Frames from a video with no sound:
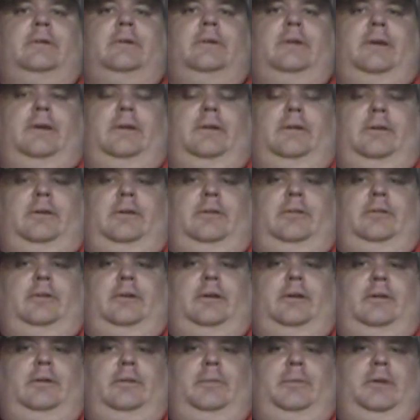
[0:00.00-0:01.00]
at least
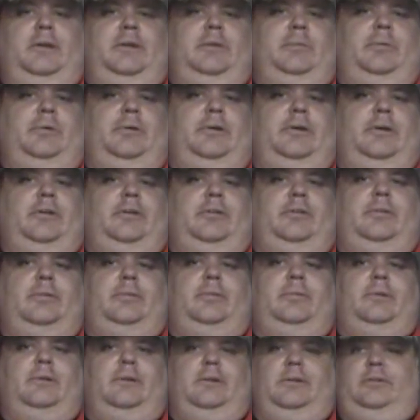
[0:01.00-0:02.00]
not only make the
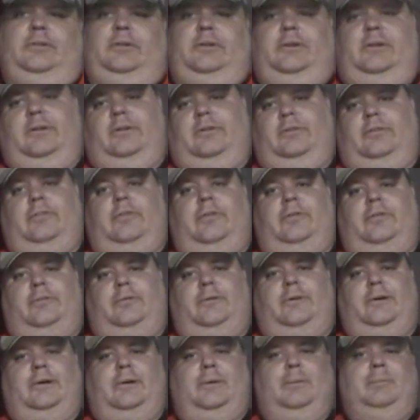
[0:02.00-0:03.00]
playoffs, at least get out of the first
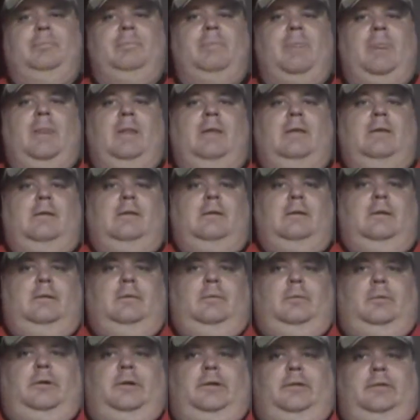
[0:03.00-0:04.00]
round.
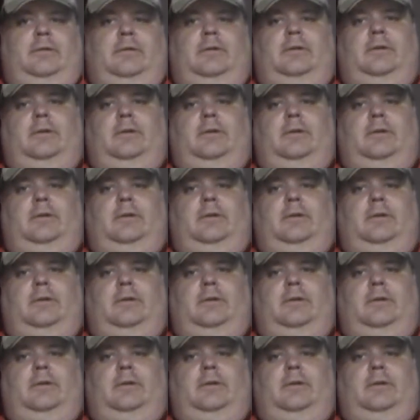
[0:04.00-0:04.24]
But